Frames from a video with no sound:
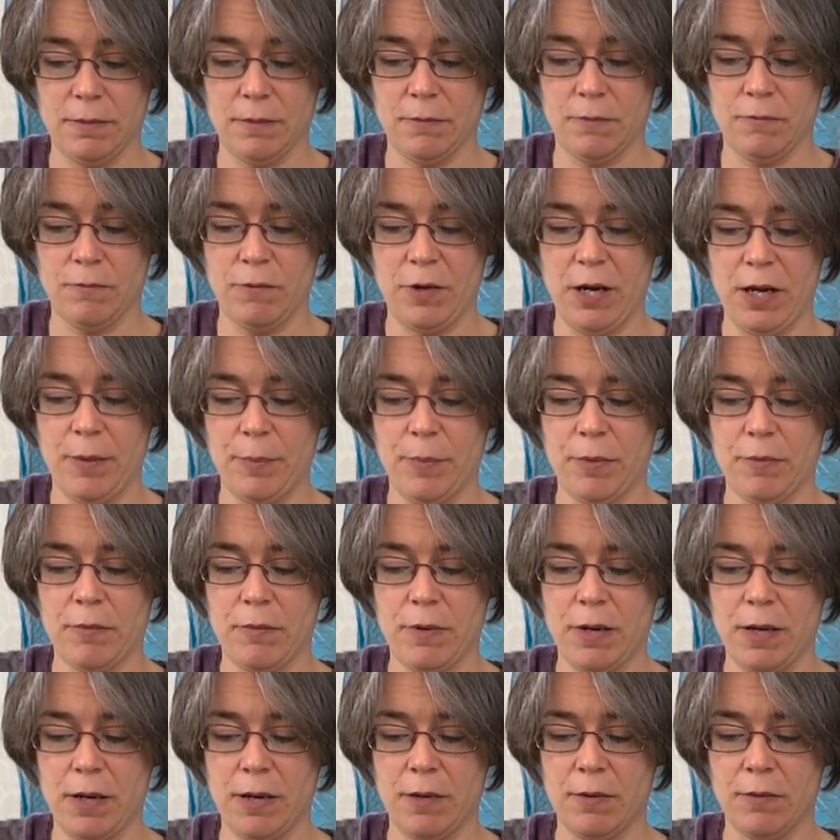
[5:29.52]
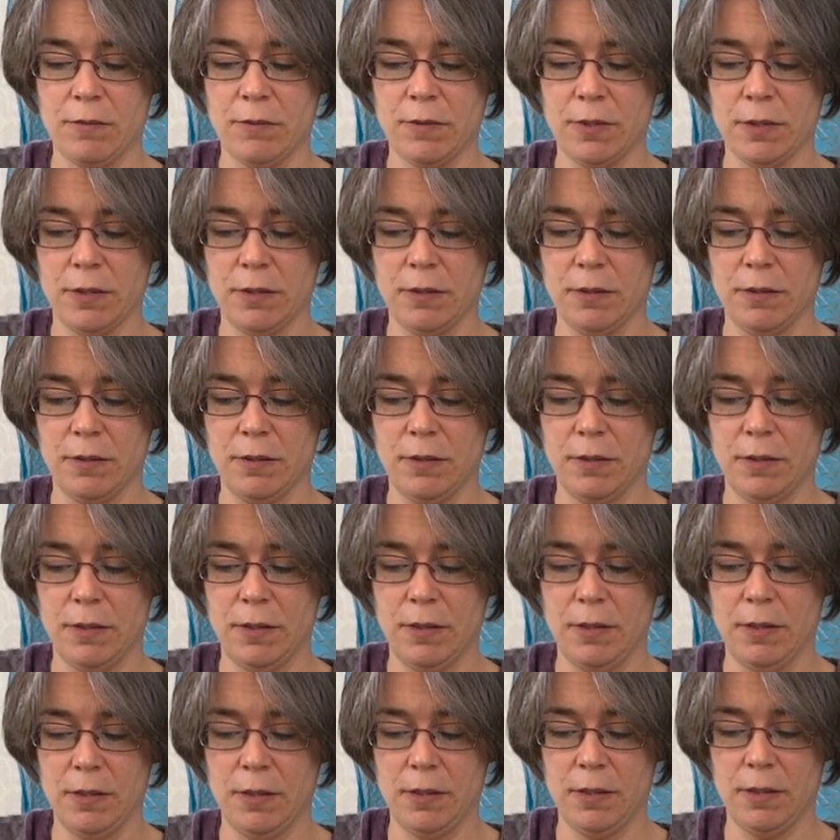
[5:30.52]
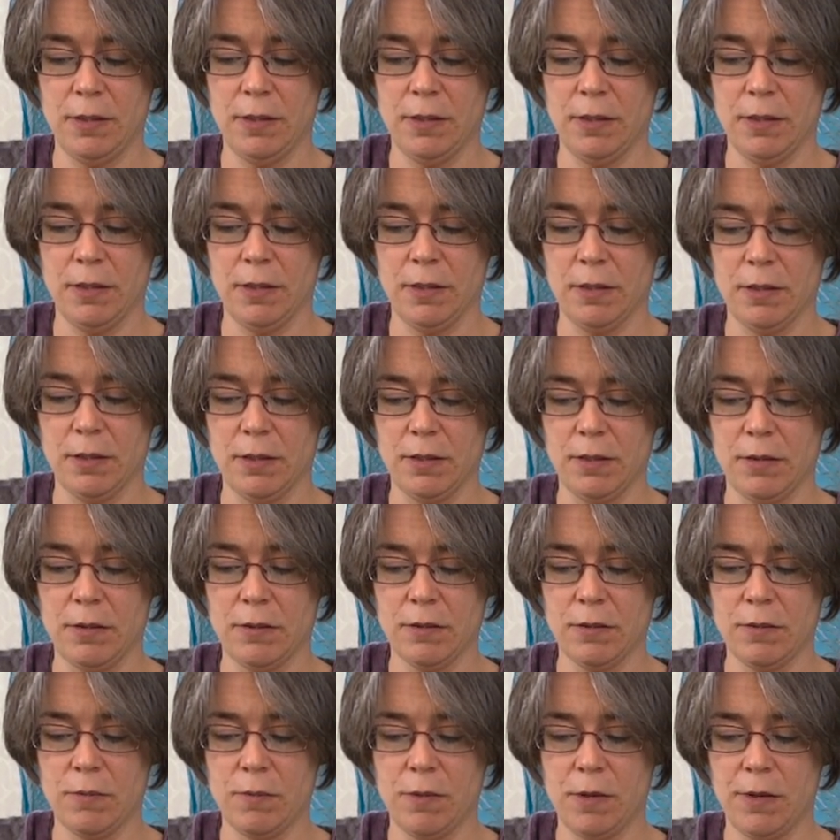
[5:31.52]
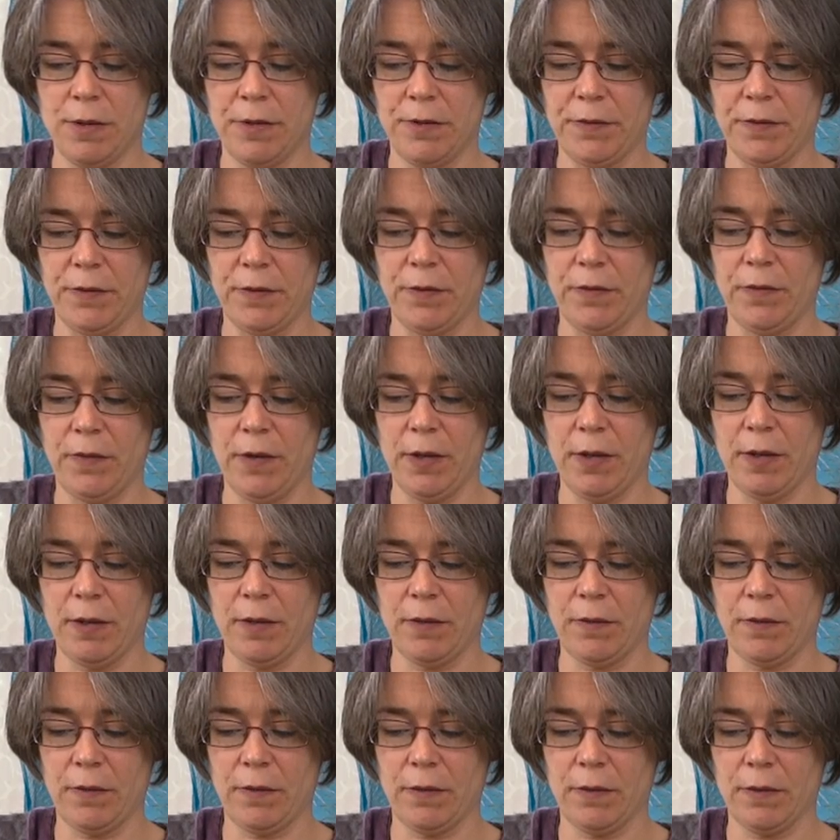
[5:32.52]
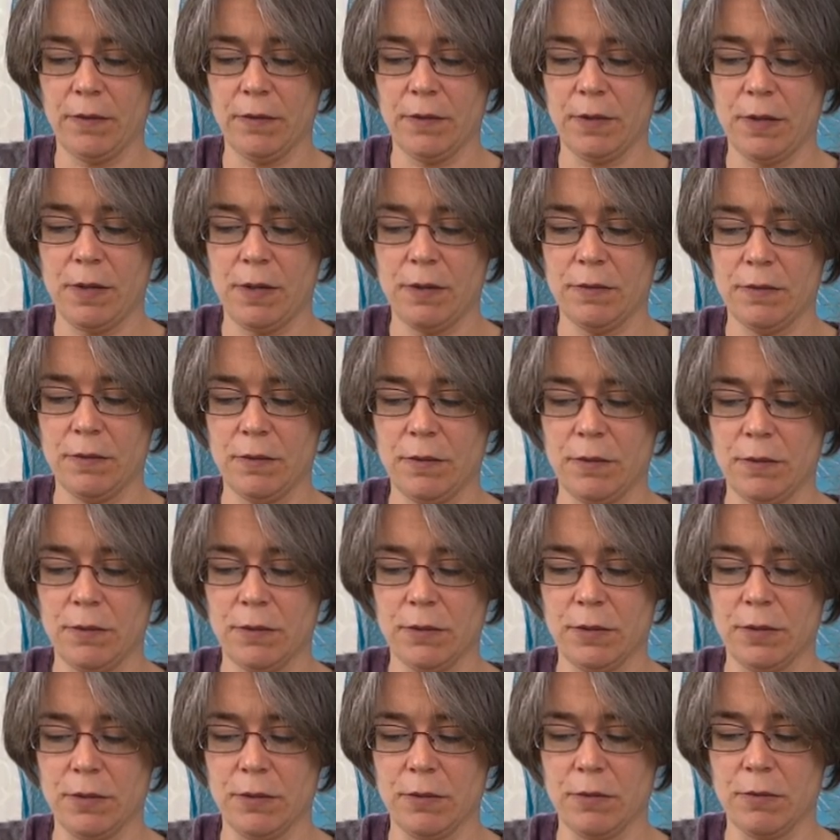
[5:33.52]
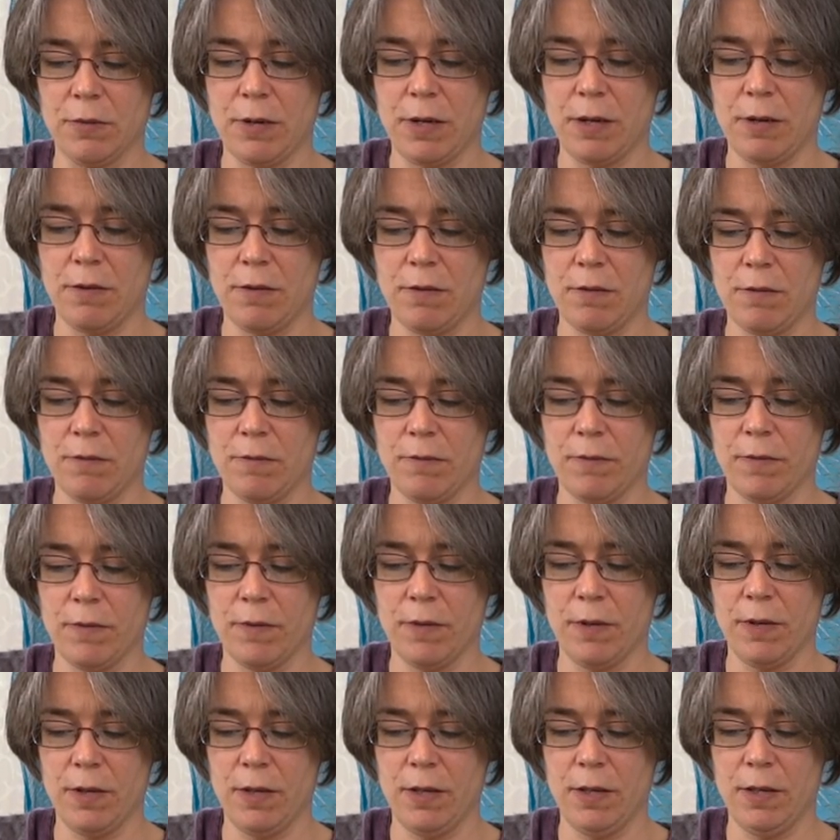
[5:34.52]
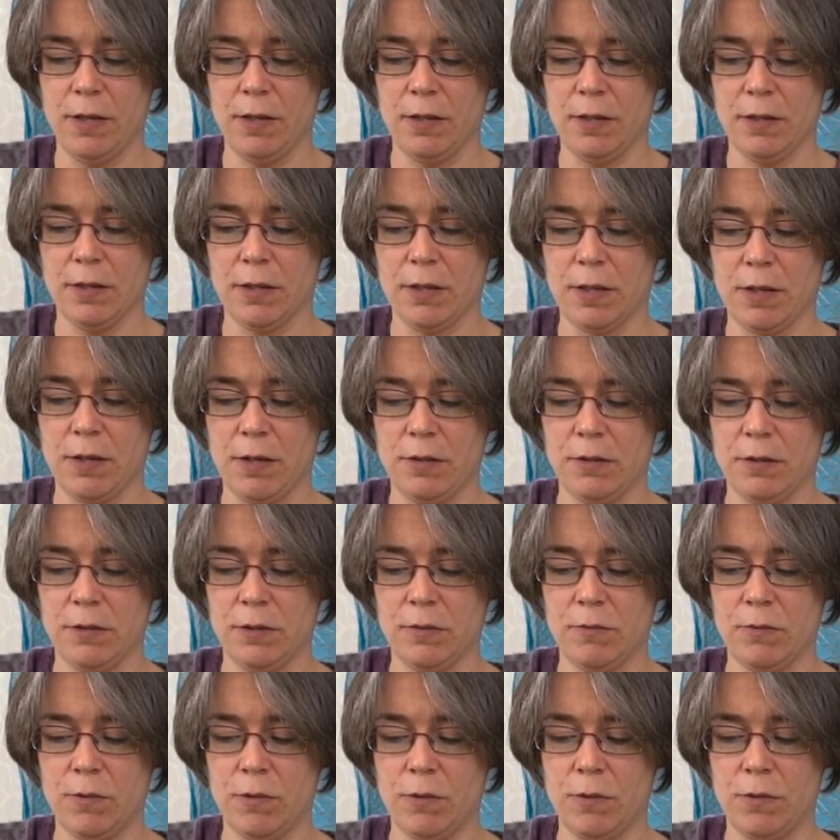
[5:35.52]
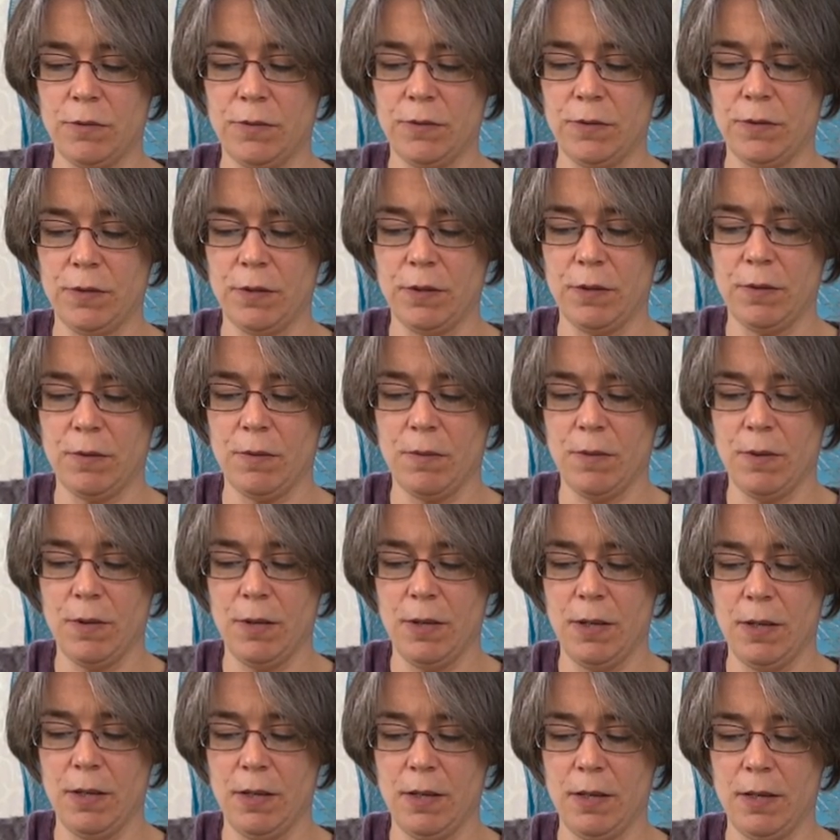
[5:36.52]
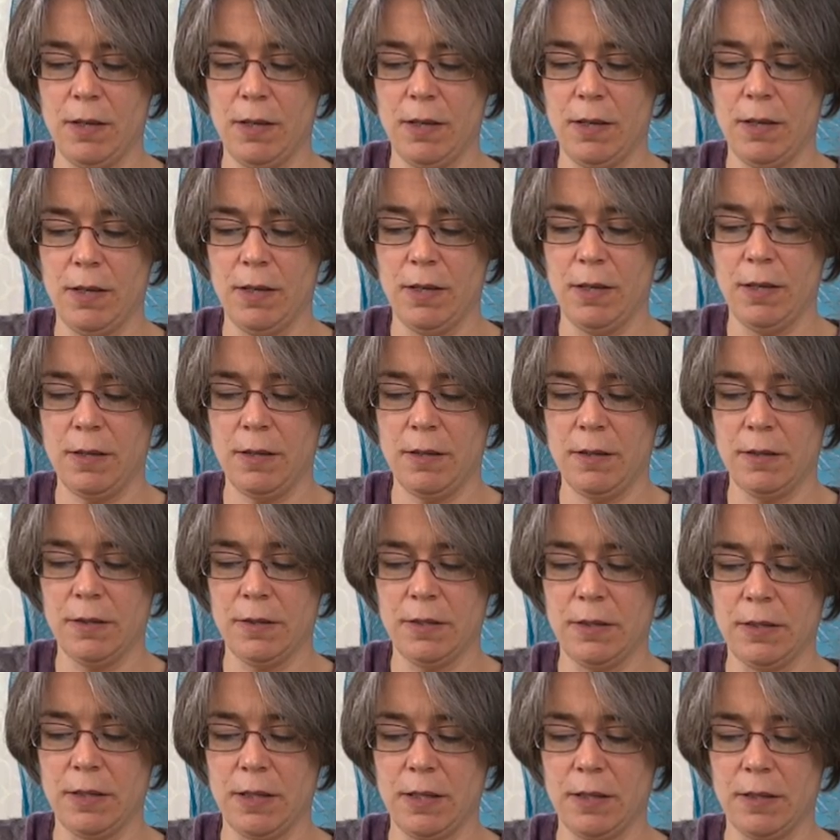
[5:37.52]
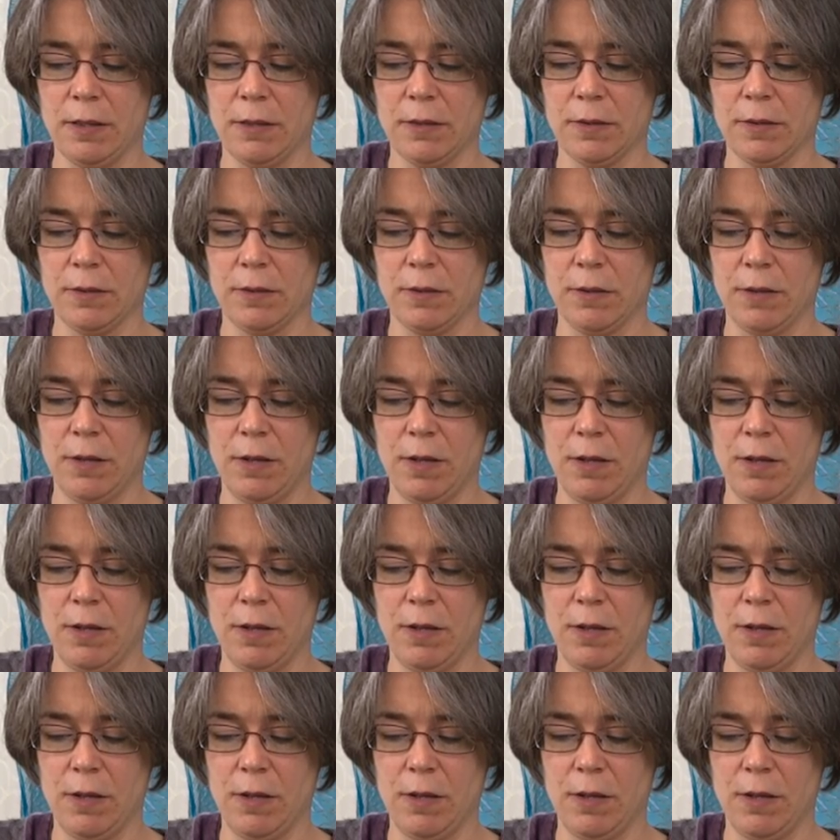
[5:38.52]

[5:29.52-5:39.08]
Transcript: Wrap around clockwise to 6, turn the hook to 12, turn towards you, in at 6,